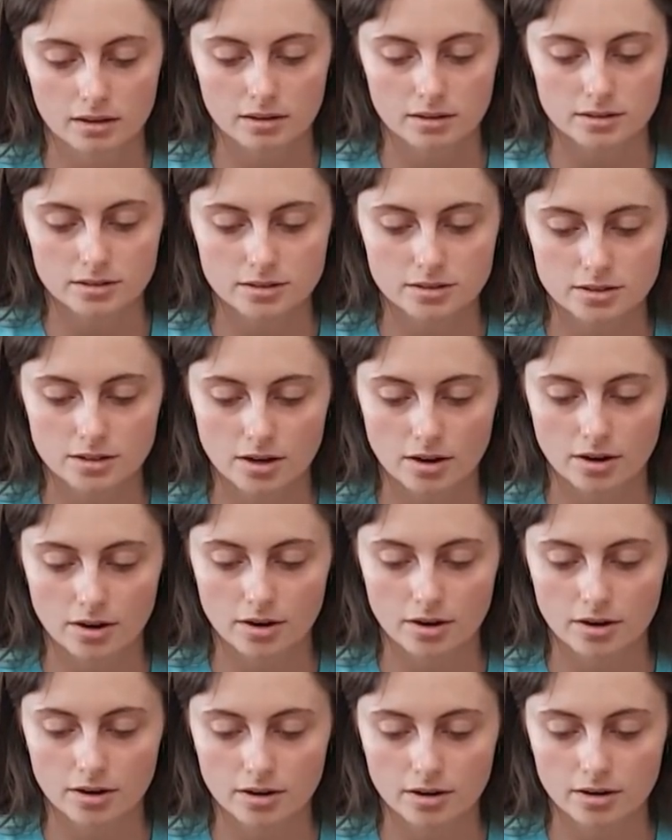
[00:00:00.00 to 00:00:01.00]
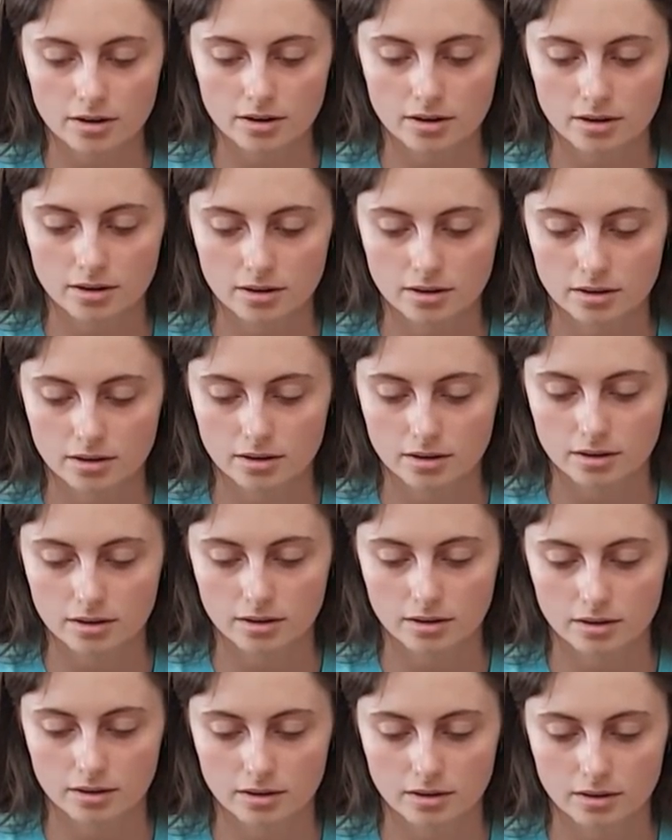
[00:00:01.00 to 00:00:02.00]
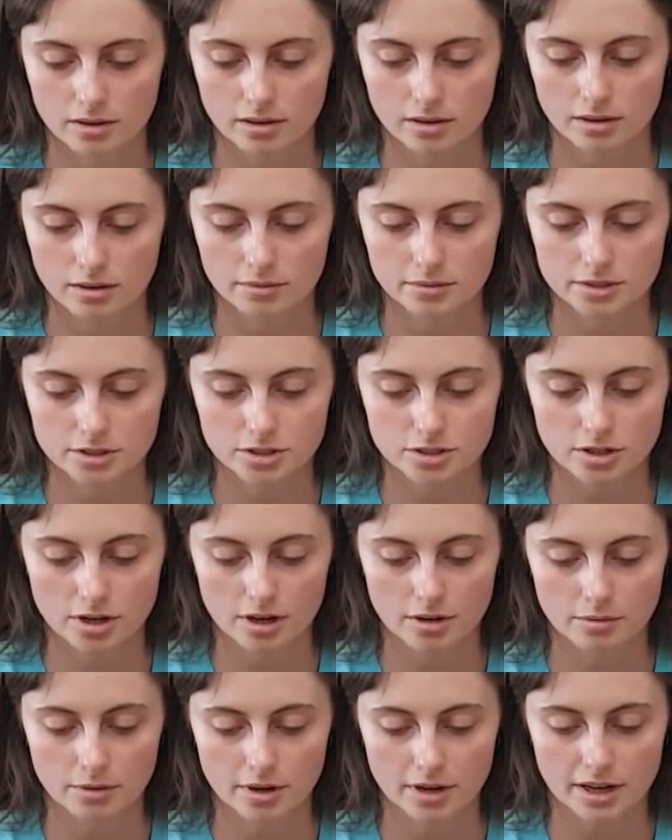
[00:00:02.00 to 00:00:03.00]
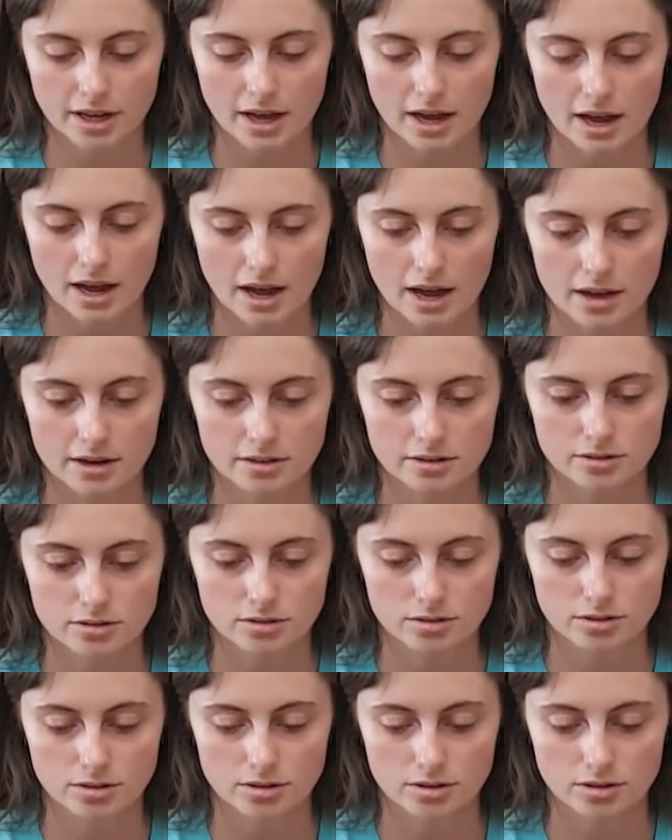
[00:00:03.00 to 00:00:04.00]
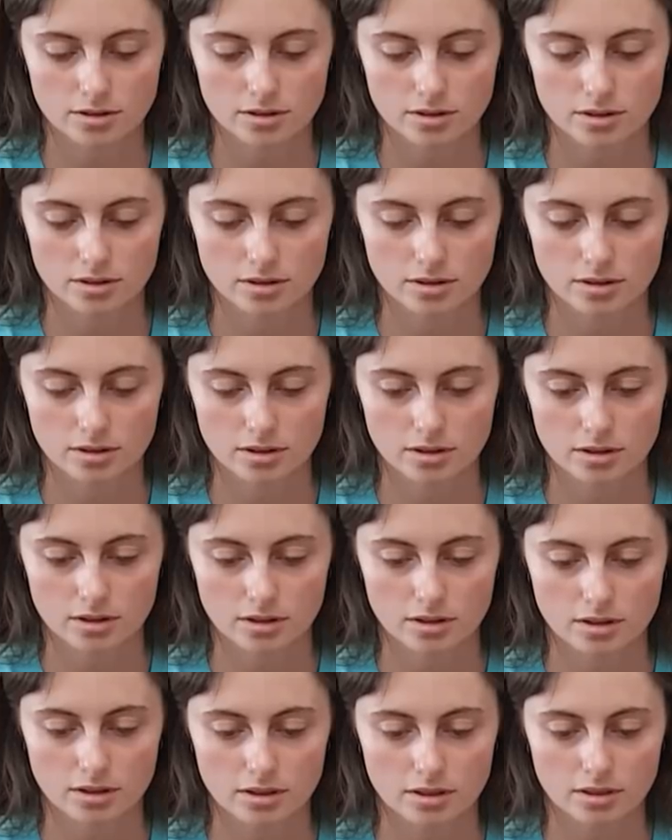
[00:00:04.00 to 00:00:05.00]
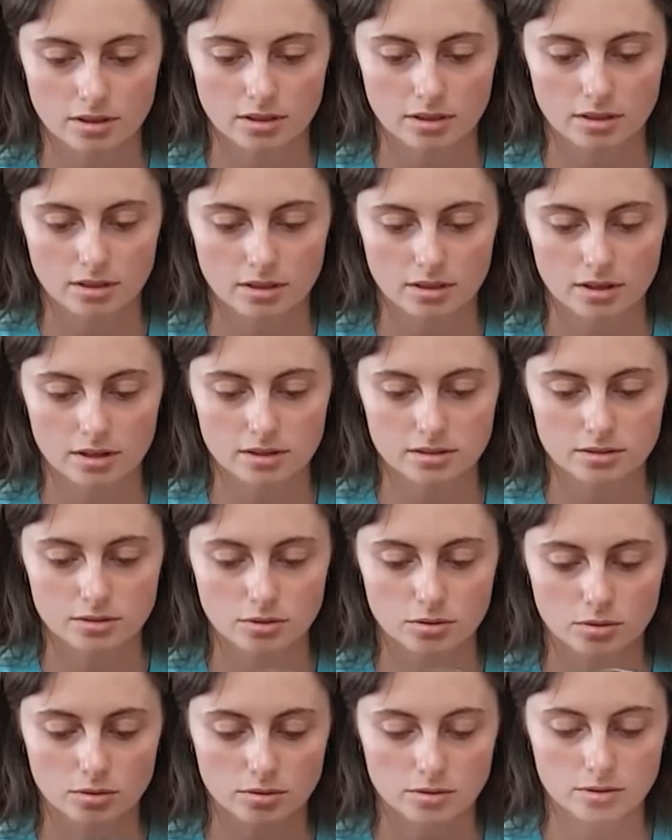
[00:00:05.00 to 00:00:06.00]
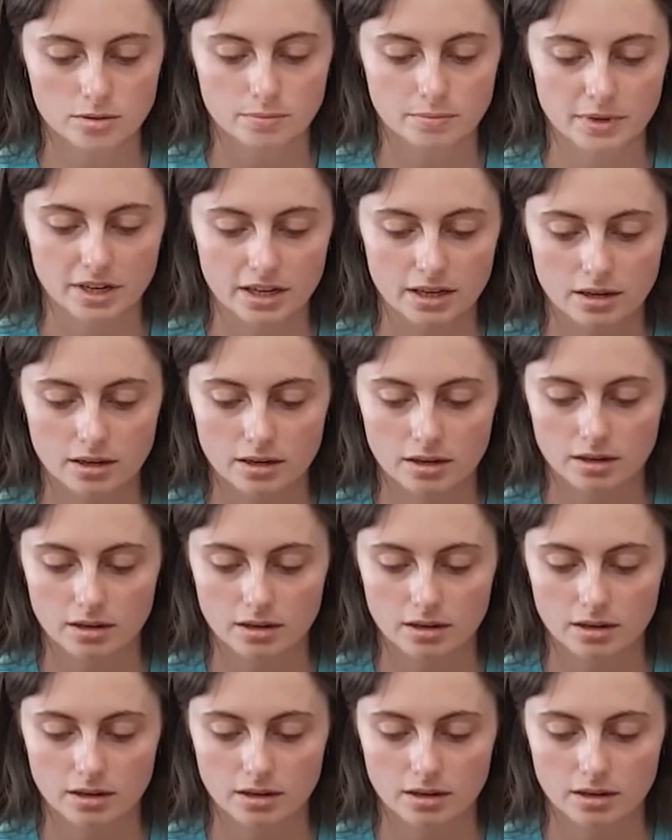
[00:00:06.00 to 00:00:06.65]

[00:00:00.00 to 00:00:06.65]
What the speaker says: So, just trying to work out how to do this hooked bit.